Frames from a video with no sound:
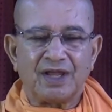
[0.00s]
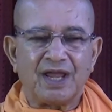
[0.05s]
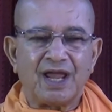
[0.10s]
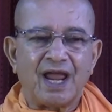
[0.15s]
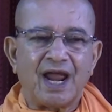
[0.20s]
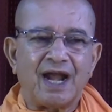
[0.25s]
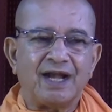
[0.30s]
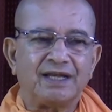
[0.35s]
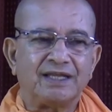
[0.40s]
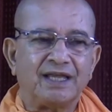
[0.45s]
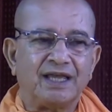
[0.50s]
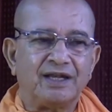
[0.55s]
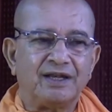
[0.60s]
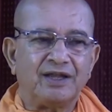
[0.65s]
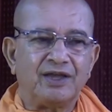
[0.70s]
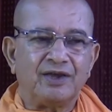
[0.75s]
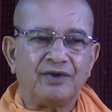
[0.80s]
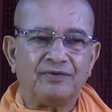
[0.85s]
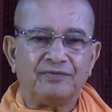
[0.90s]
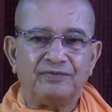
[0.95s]
And then
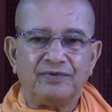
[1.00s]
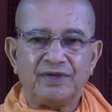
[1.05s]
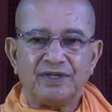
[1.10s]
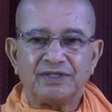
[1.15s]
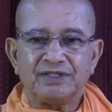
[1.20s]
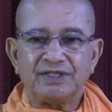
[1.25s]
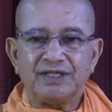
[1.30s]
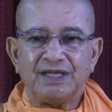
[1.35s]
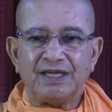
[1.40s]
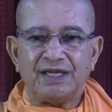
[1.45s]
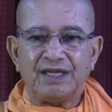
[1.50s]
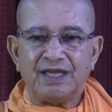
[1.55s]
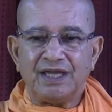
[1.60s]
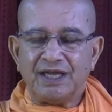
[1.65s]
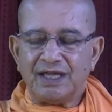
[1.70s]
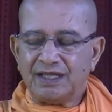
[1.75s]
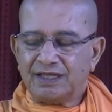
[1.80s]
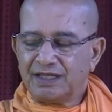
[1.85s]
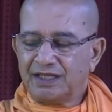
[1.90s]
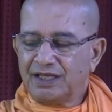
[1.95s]
we see
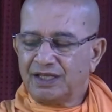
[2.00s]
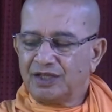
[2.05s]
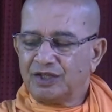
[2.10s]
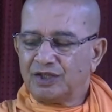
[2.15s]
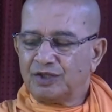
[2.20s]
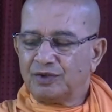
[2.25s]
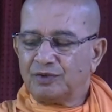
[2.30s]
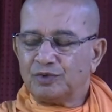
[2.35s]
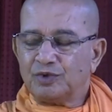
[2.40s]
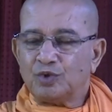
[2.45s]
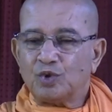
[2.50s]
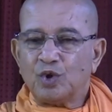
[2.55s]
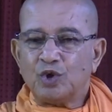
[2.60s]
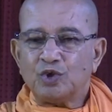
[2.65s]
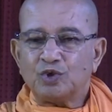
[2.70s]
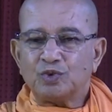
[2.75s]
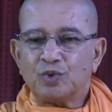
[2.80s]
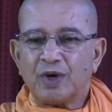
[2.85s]
those